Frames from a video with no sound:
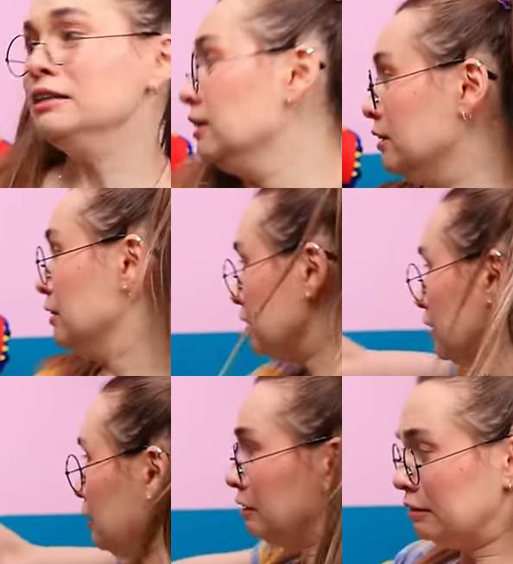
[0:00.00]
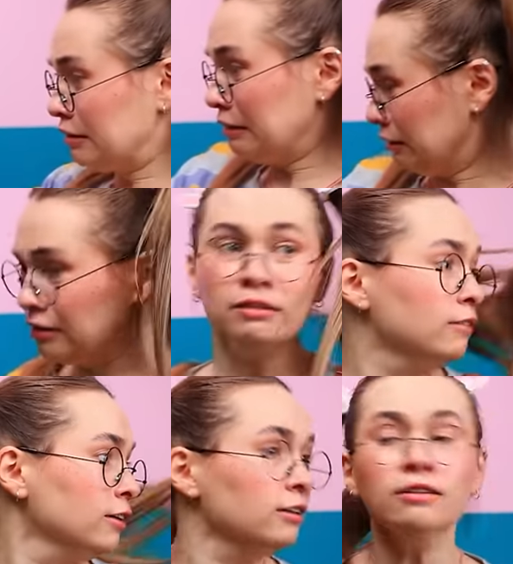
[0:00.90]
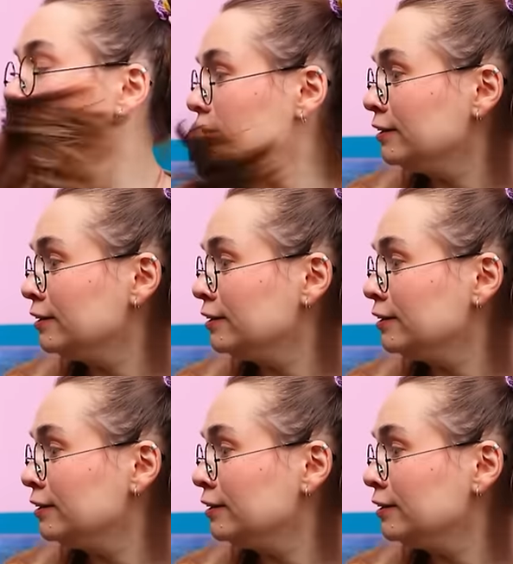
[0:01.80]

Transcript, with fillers: I'm on it! Not this one!